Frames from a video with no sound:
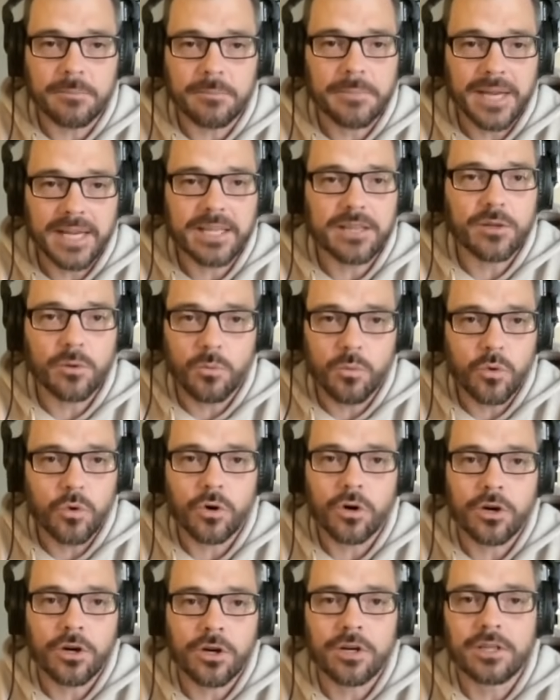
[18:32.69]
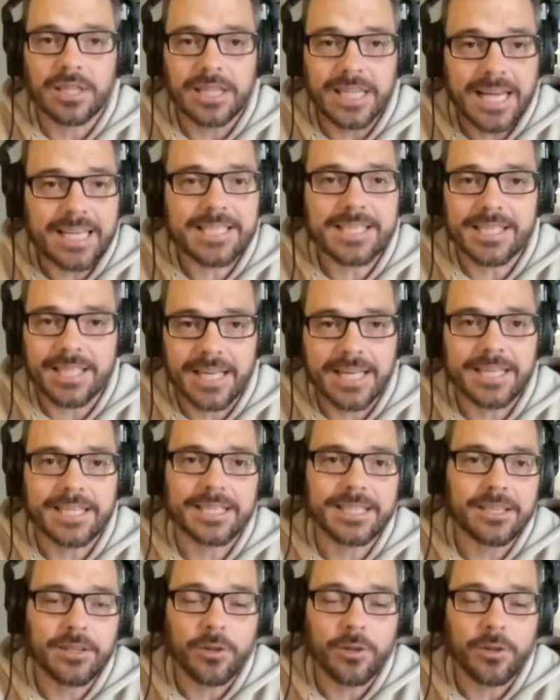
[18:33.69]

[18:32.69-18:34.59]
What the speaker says: make the war less likely.